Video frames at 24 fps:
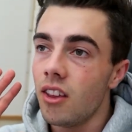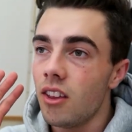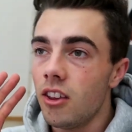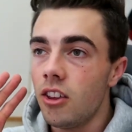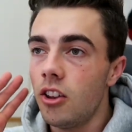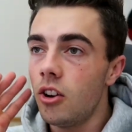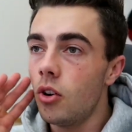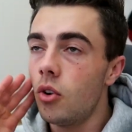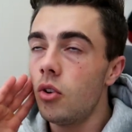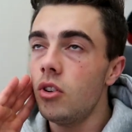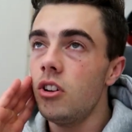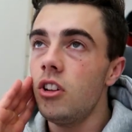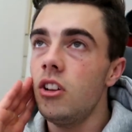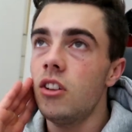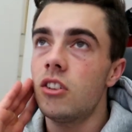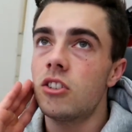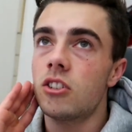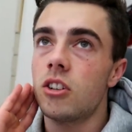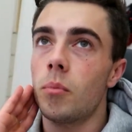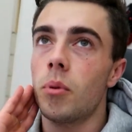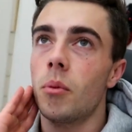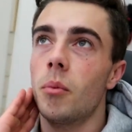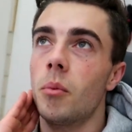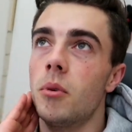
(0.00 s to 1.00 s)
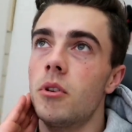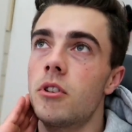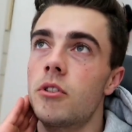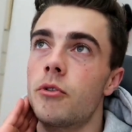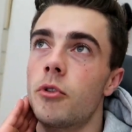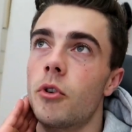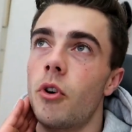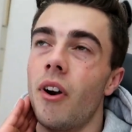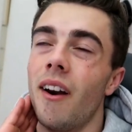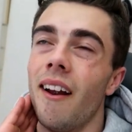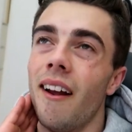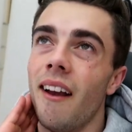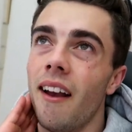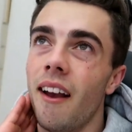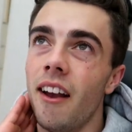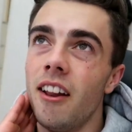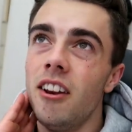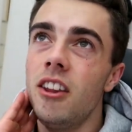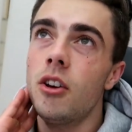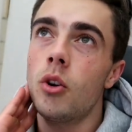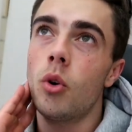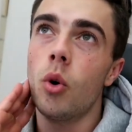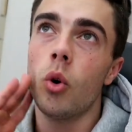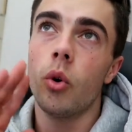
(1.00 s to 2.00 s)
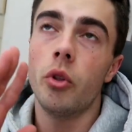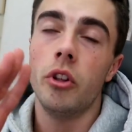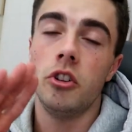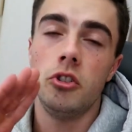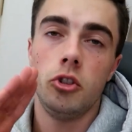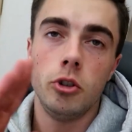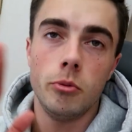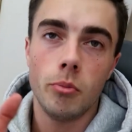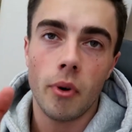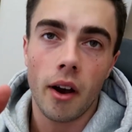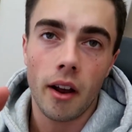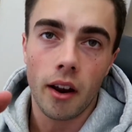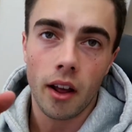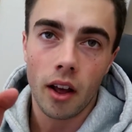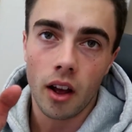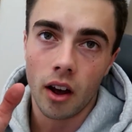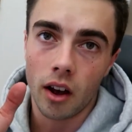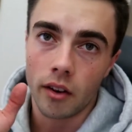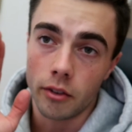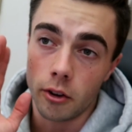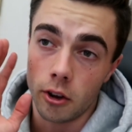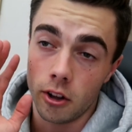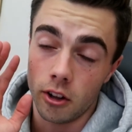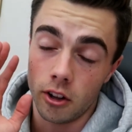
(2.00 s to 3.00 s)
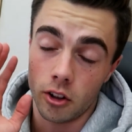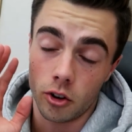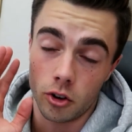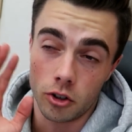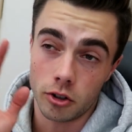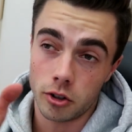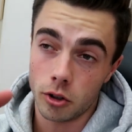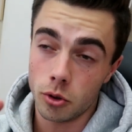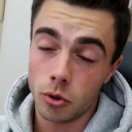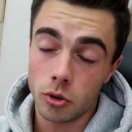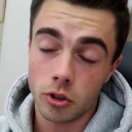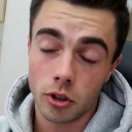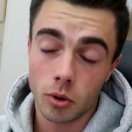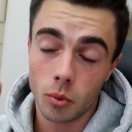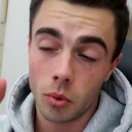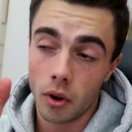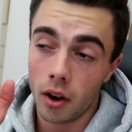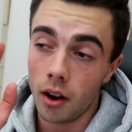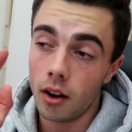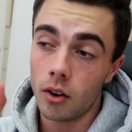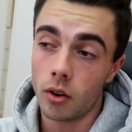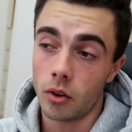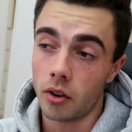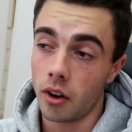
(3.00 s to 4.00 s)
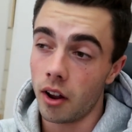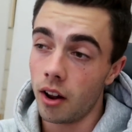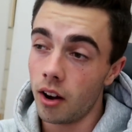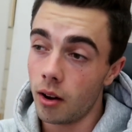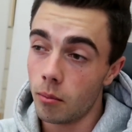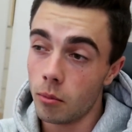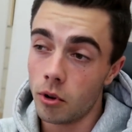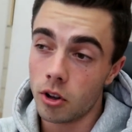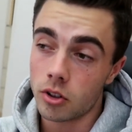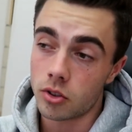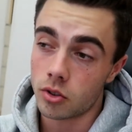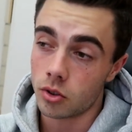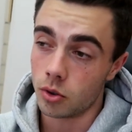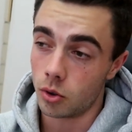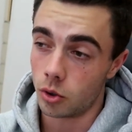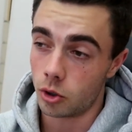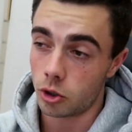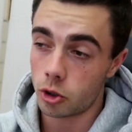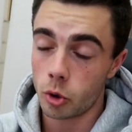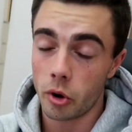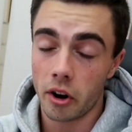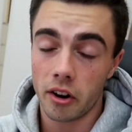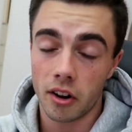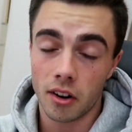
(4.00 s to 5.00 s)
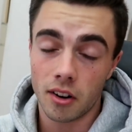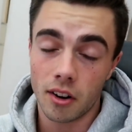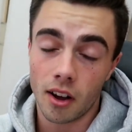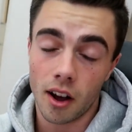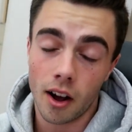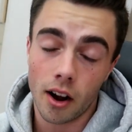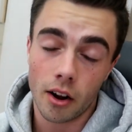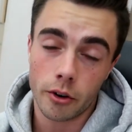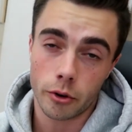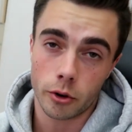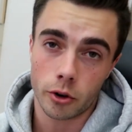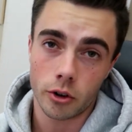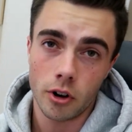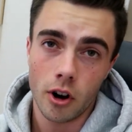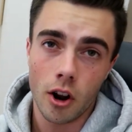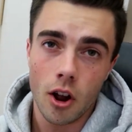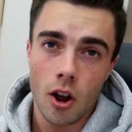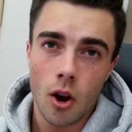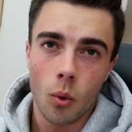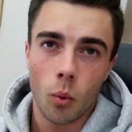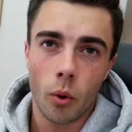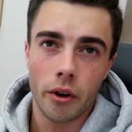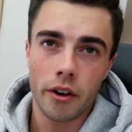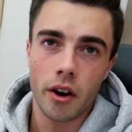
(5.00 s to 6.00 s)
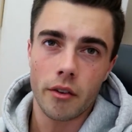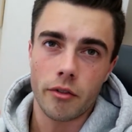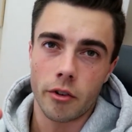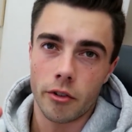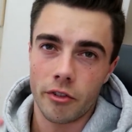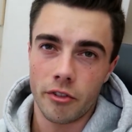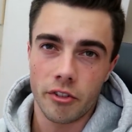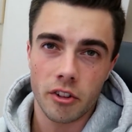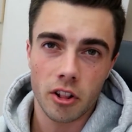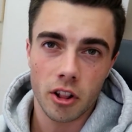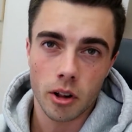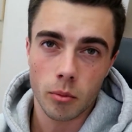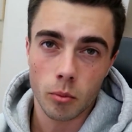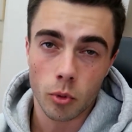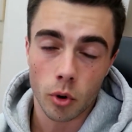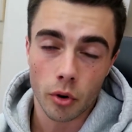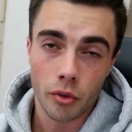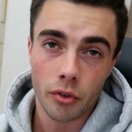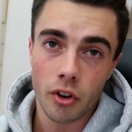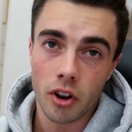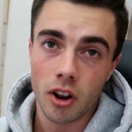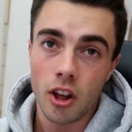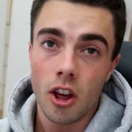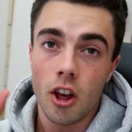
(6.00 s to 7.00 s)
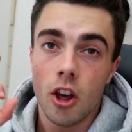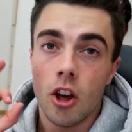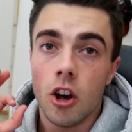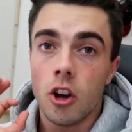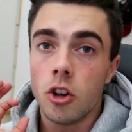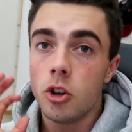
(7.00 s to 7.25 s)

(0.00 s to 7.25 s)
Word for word: You don't need supplements for any goal that you might have, either is losing weight or gaining muscle or shredding down or whatever, feeling more fit.